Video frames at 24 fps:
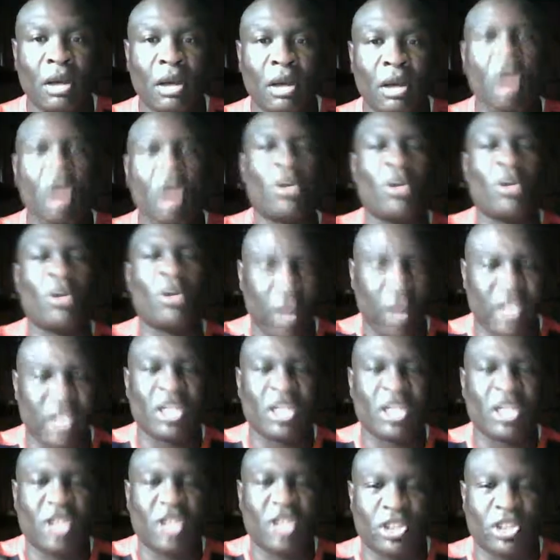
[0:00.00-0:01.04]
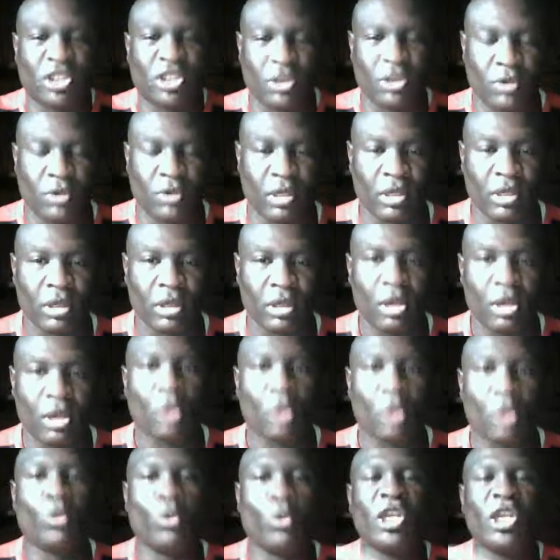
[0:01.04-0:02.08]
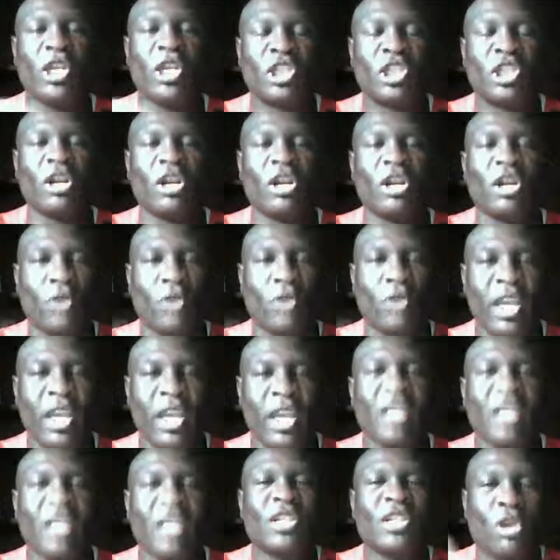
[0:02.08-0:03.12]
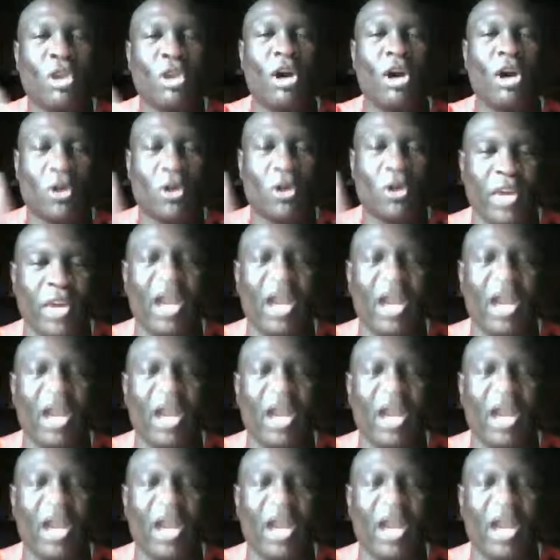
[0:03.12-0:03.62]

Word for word: agree to disagree we should agree to agree